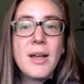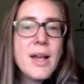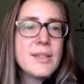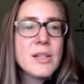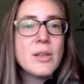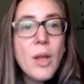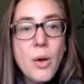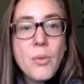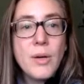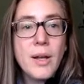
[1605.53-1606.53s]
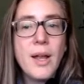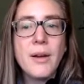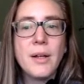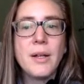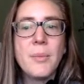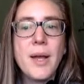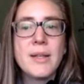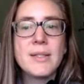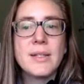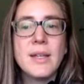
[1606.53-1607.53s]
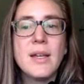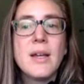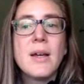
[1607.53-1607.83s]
has a lower carrying capacity,